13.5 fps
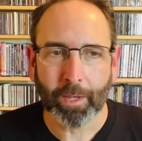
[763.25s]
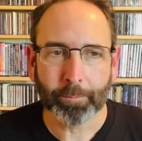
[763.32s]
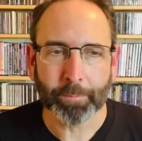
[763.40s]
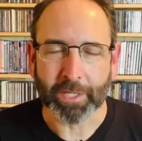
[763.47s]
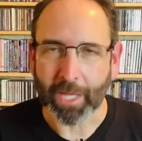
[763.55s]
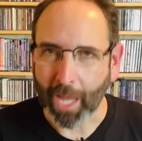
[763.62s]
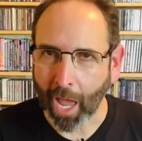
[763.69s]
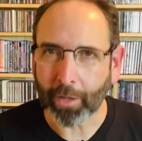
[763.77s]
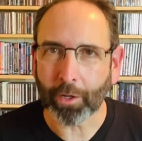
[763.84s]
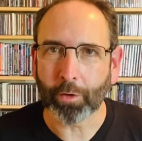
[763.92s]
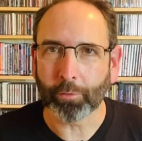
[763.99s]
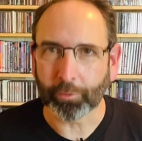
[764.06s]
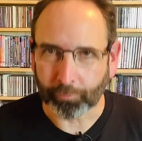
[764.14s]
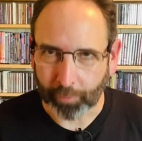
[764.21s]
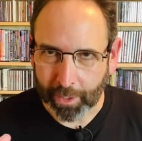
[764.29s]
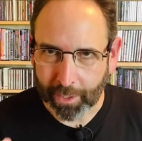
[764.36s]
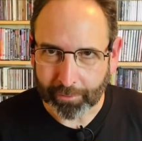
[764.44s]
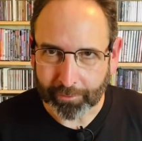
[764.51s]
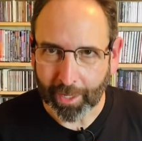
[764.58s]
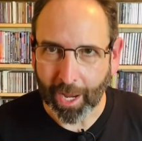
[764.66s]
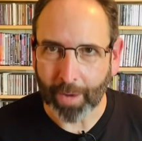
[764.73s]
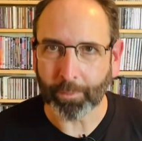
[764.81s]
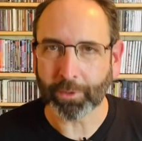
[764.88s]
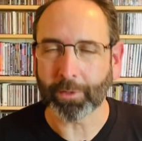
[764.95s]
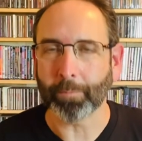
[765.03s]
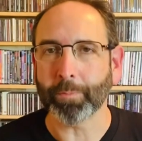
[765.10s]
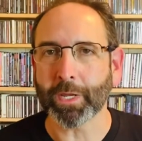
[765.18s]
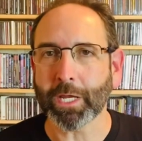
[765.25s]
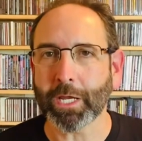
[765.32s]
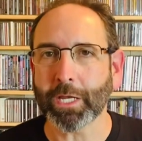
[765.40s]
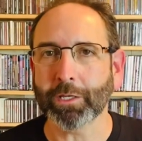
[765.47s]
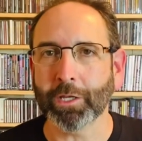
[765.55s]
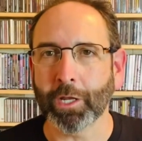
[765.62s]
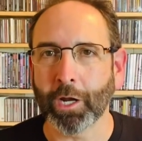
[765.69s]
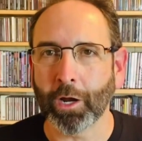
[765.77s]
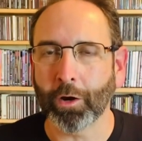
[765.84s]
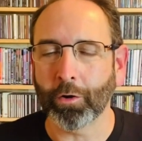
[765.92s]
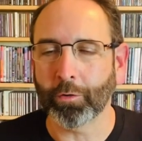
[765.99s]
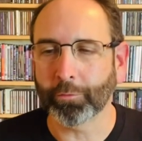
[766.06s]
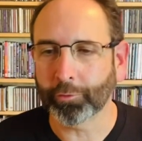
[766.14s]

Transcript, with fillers: But the echo is right in time with the beat, you know.